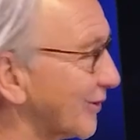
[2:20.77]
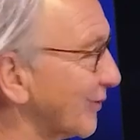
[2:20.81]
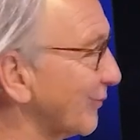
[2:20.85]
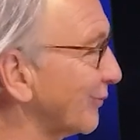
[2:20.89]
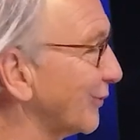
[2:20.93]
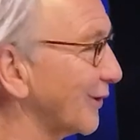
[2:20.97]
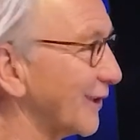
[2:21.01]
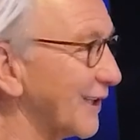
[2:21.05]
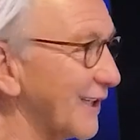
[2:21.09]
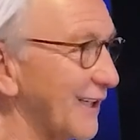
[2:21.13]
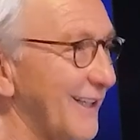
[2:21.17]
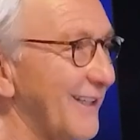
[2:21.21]
And
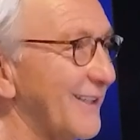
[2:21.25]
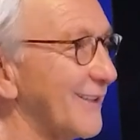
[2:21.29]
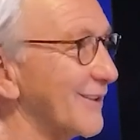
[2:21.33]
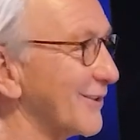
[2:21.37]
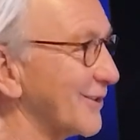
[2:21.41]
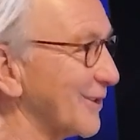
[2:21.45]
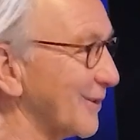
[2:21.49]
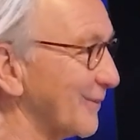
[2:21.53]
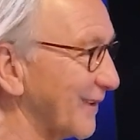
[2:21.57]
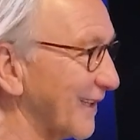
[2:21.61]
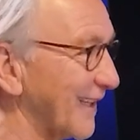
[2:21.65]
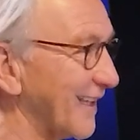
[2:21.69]
we'll get into
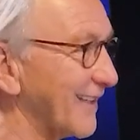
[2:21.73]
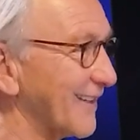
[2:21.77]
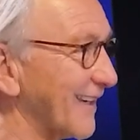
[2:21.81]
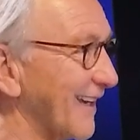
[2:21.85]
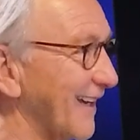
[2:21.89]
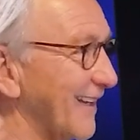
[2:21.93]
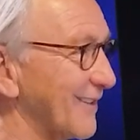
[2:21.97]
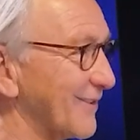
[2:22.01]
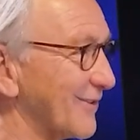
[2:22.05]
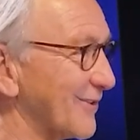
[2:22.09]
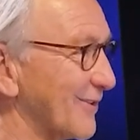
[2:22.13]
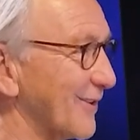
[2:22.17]
some of that
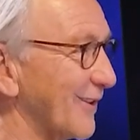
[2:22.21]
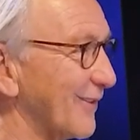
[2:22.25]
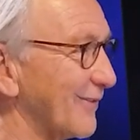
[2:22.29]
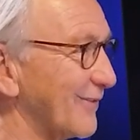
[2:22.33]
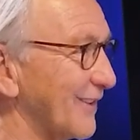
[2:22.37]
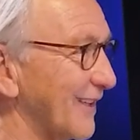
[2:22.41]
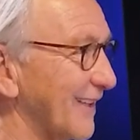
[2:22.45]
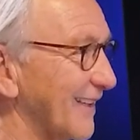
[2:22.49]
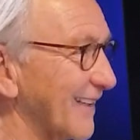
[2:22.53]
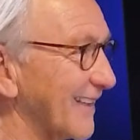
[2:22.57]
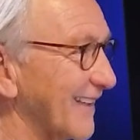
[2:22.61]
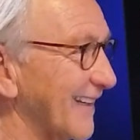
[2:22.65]
kind of stuff,
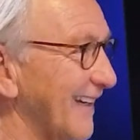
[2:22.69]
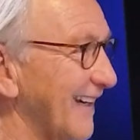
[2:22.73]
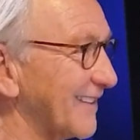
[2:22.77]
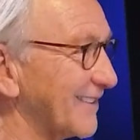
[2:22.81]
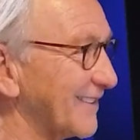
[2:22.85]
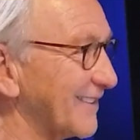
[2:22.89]
Nick. How's